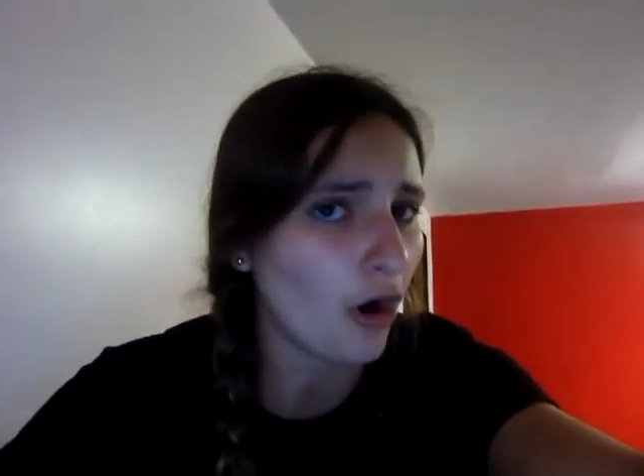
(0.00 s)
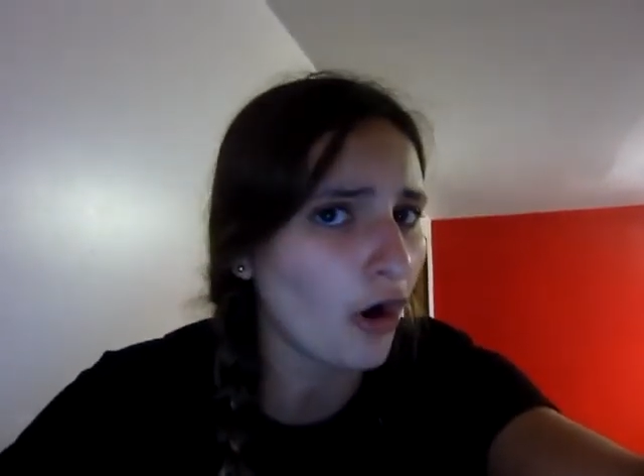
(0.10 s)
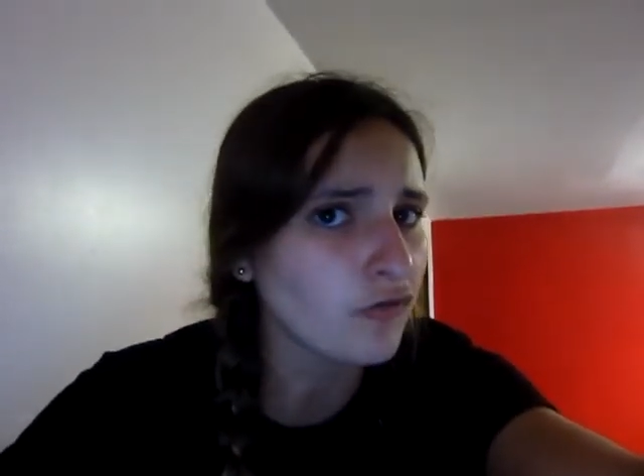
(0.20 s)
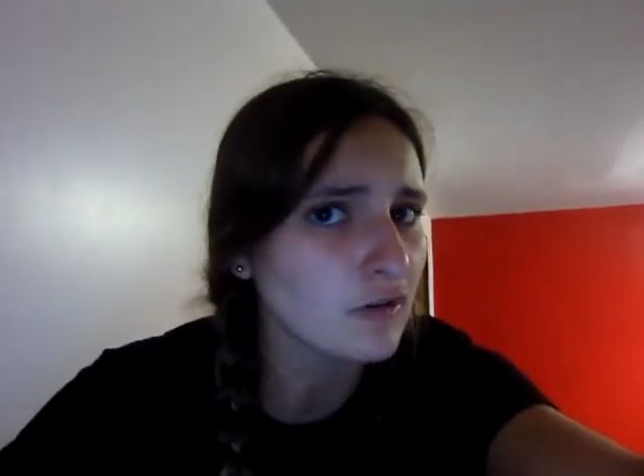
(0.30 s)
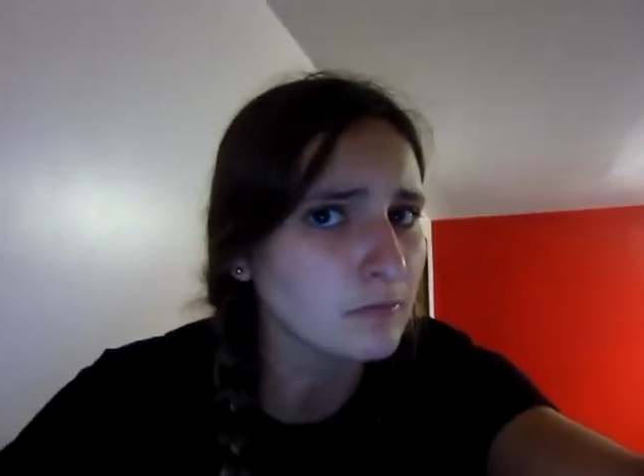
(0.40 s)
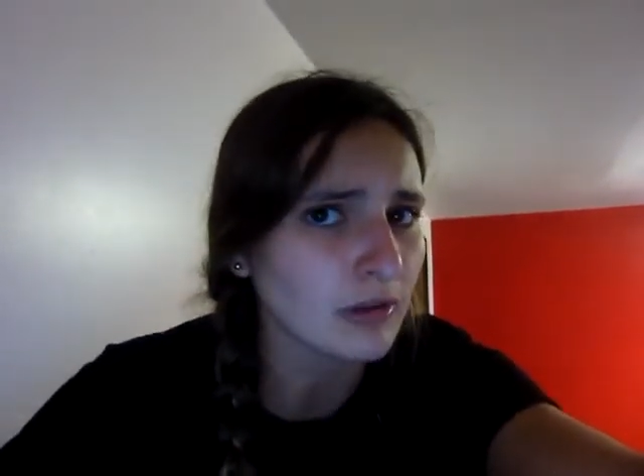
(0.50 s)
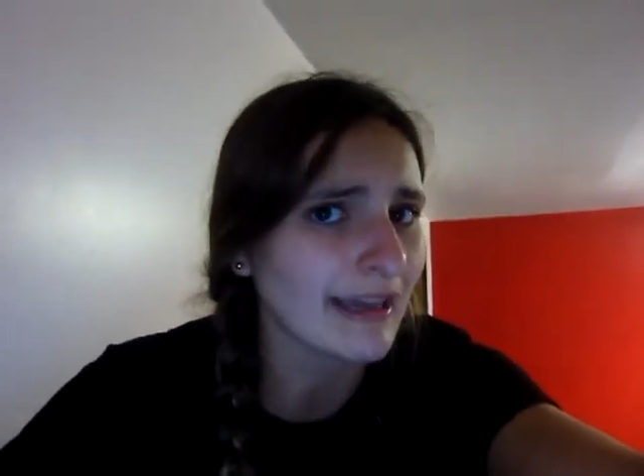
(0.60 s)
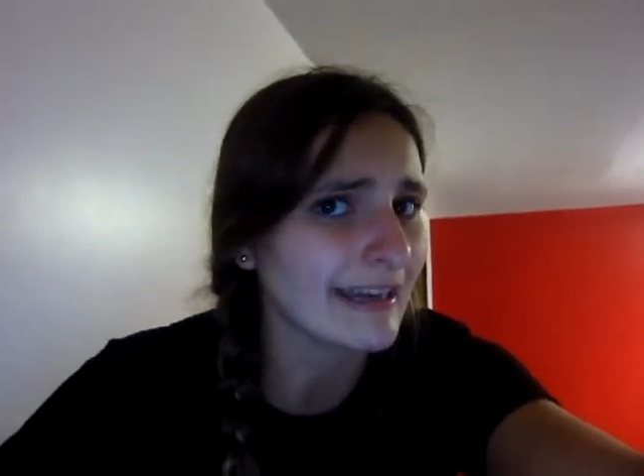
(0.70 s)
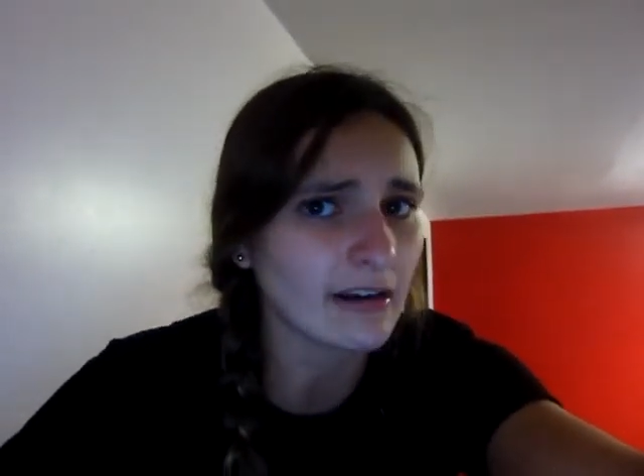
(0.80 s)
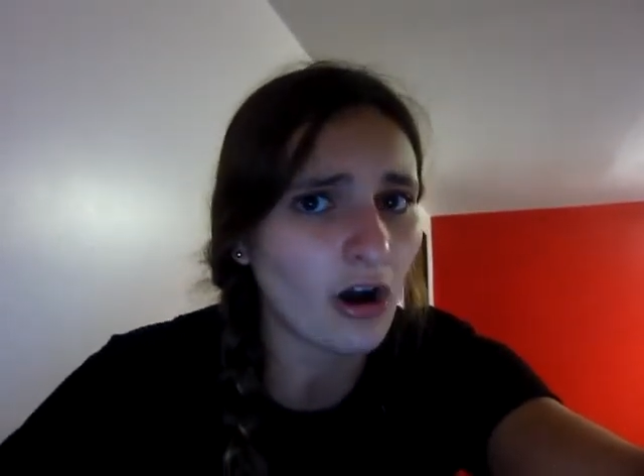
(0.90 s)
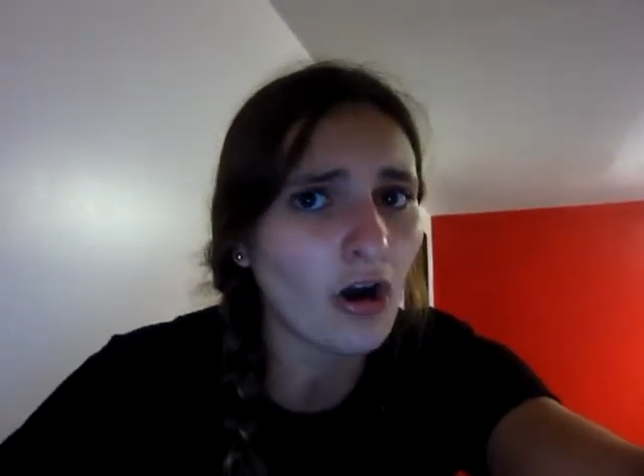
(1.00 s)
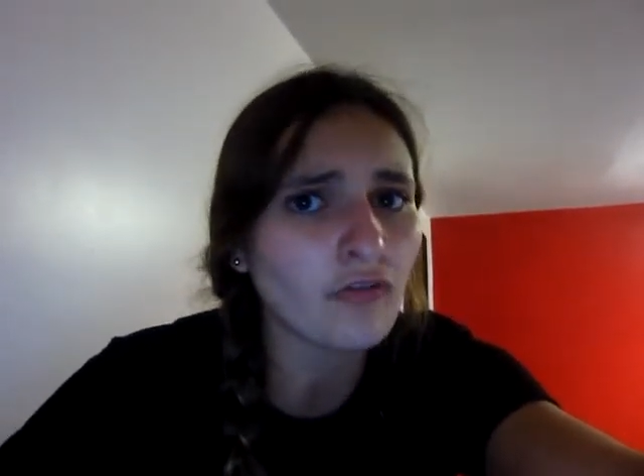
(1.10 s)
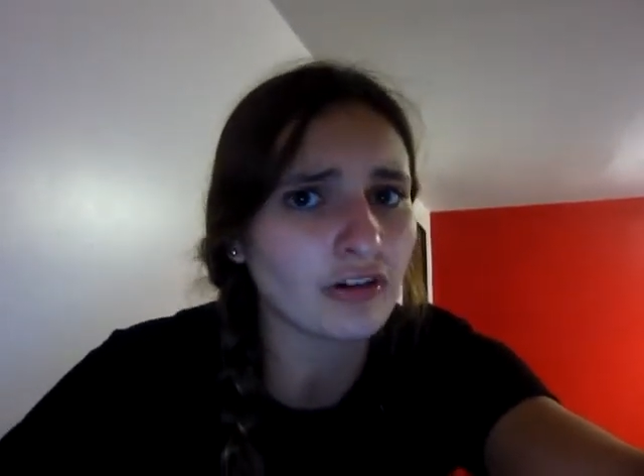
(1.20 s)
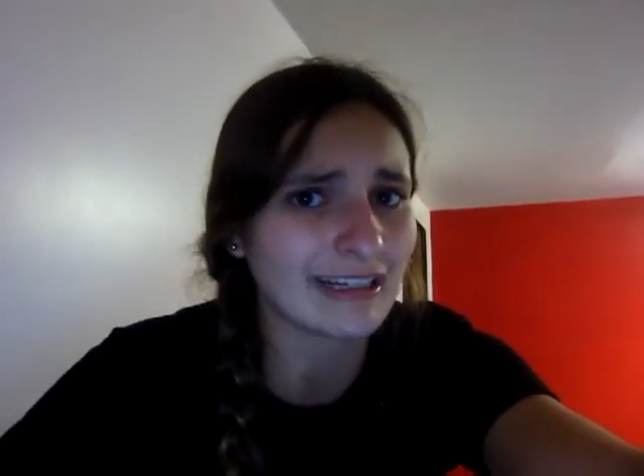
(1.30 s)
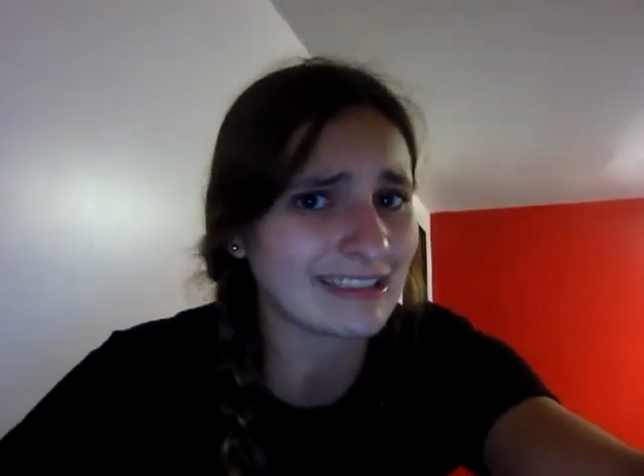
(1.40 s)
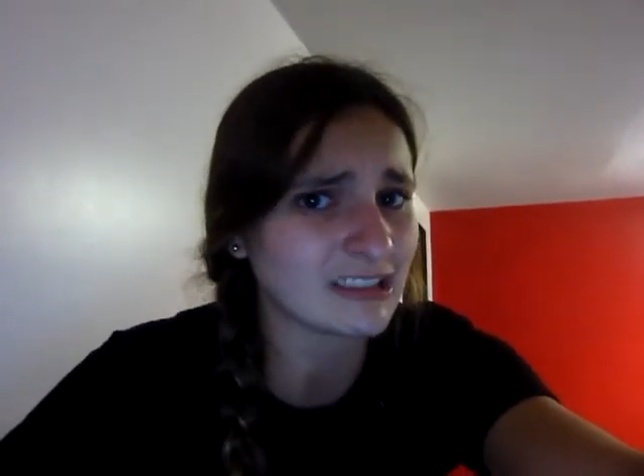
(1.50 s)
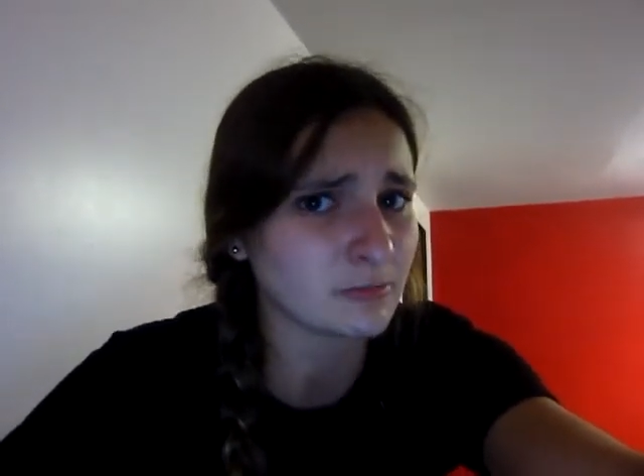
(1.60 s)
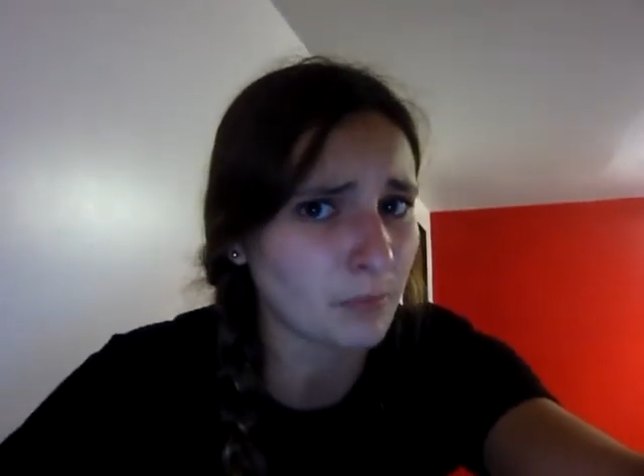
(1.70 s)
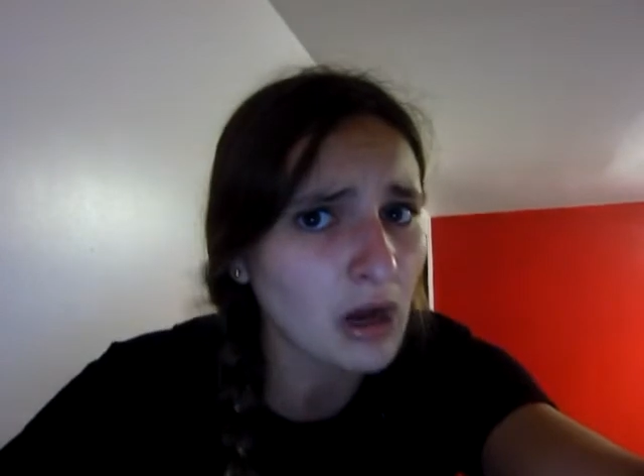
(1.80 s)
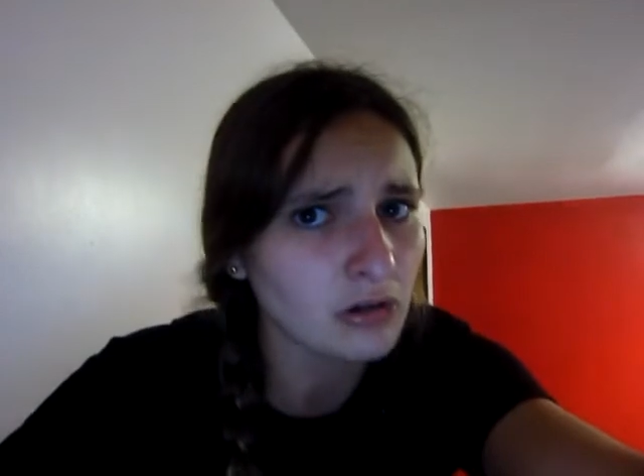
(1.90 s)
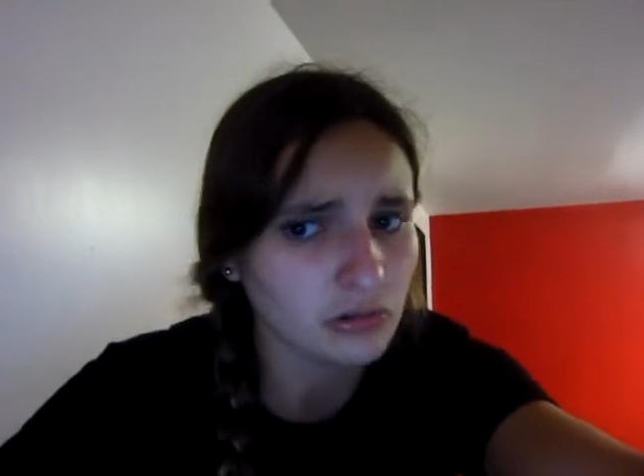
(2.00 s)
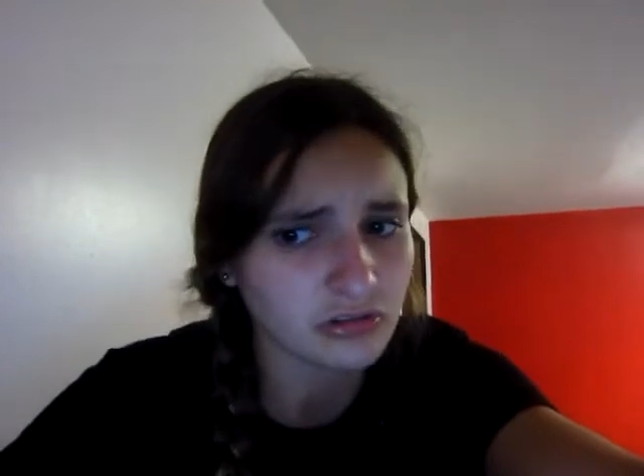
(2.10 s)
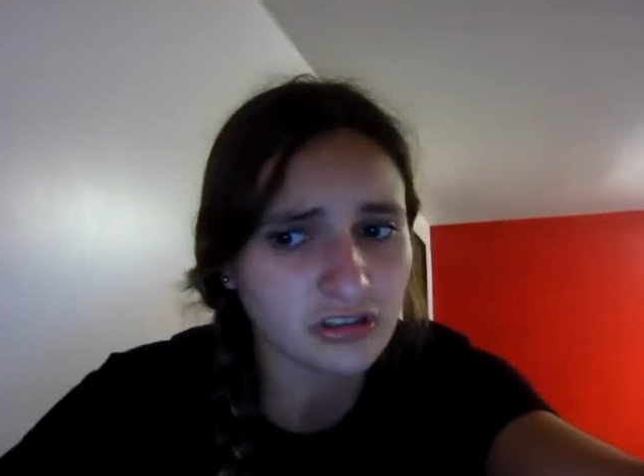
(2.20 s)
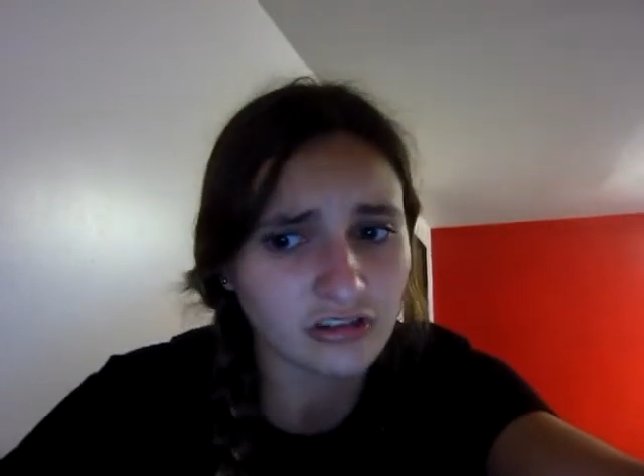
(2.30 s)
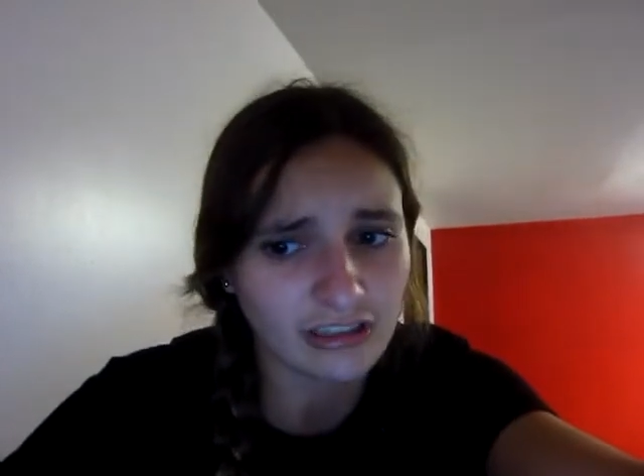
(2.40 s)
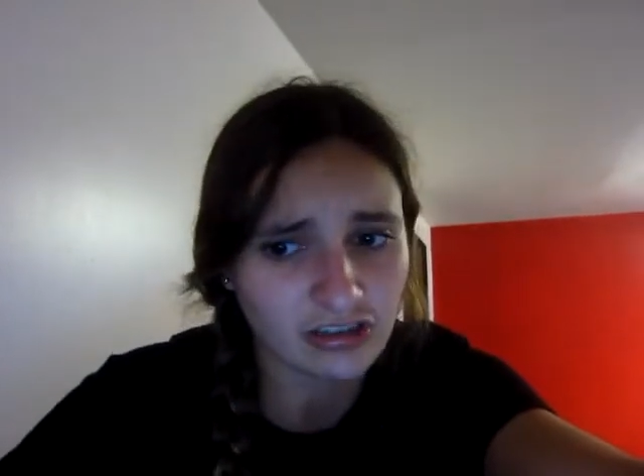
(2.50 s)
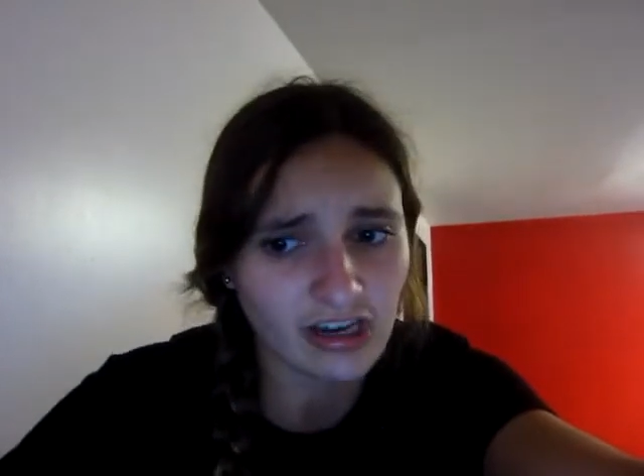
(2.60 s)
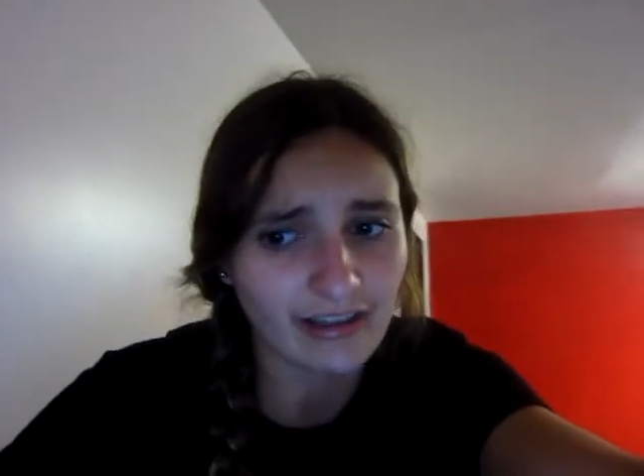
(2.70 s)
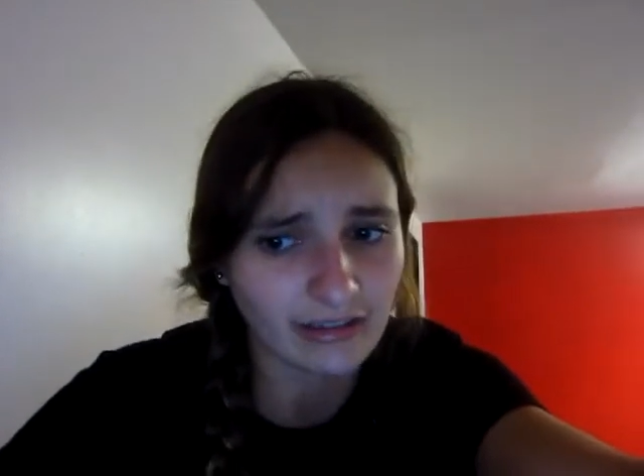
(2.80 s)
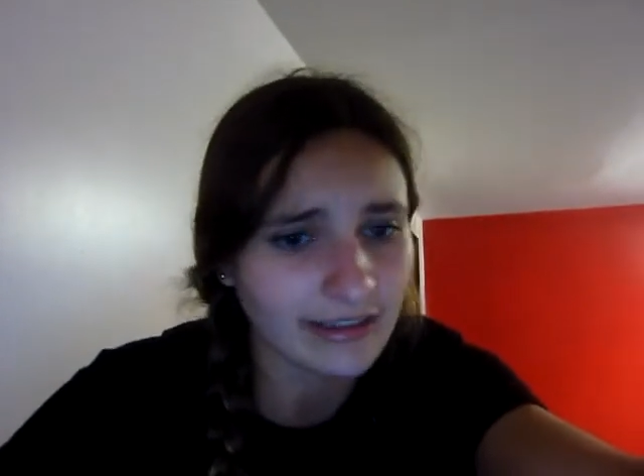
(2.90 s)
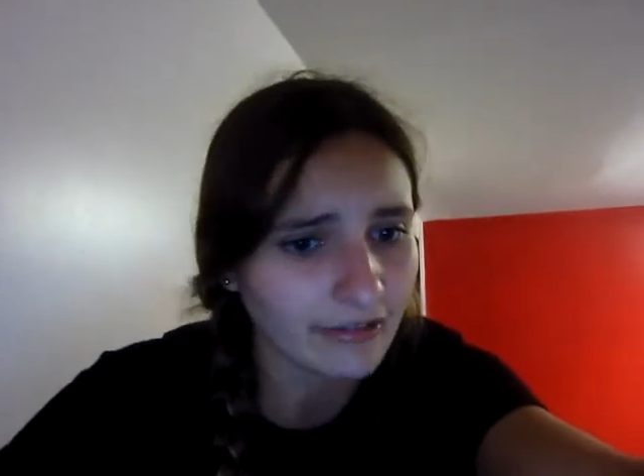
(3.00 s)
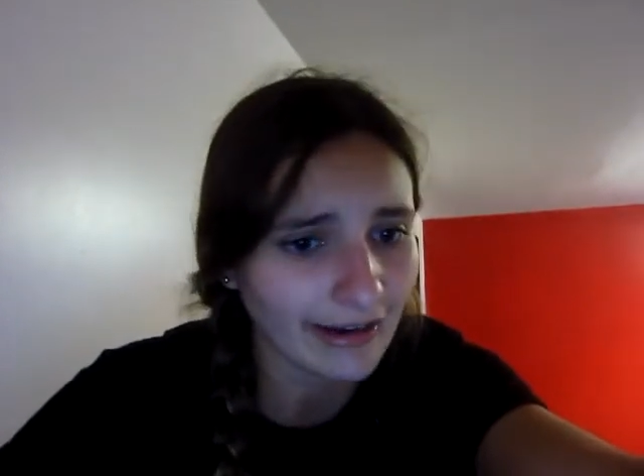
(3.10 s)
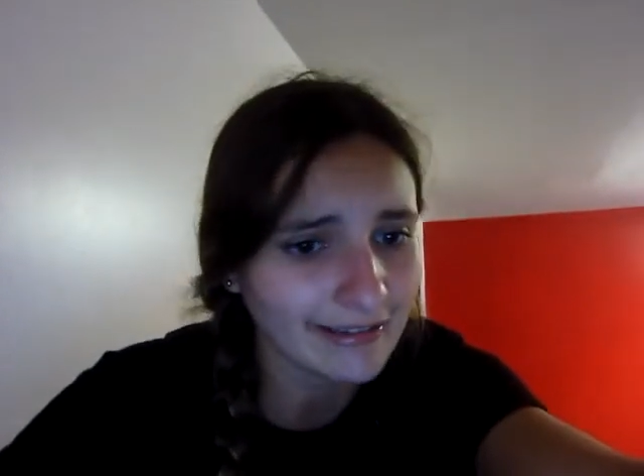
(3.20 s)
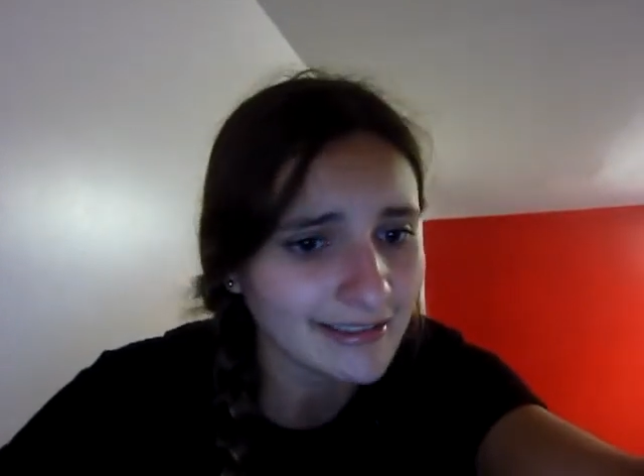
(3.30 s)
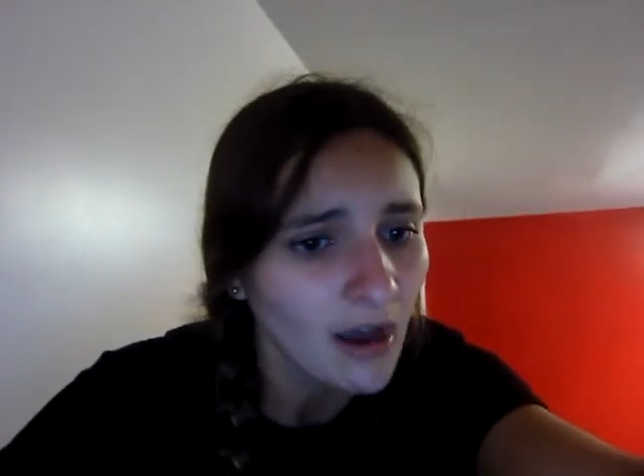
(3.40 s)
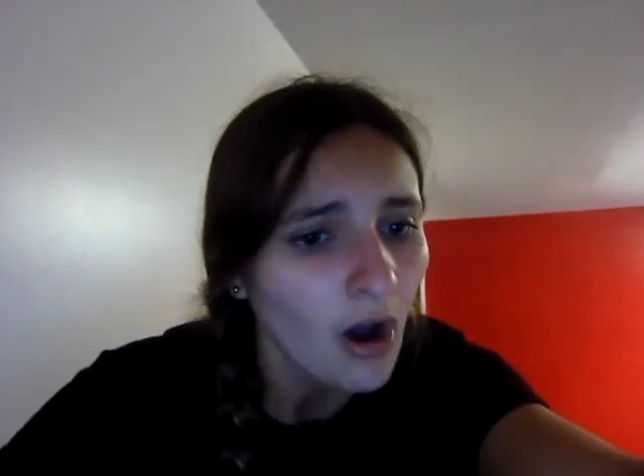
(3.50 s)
overplayed, overexposed cliche lyrics,